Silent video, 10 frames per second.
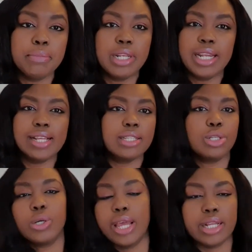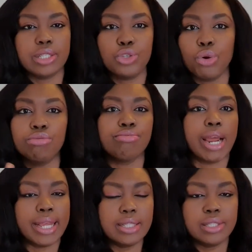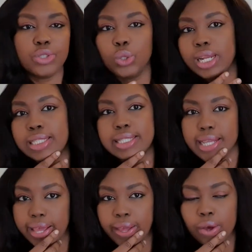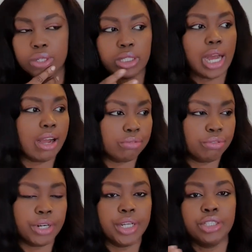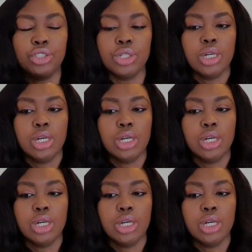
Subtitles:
let's look at your rent. So let's say on the average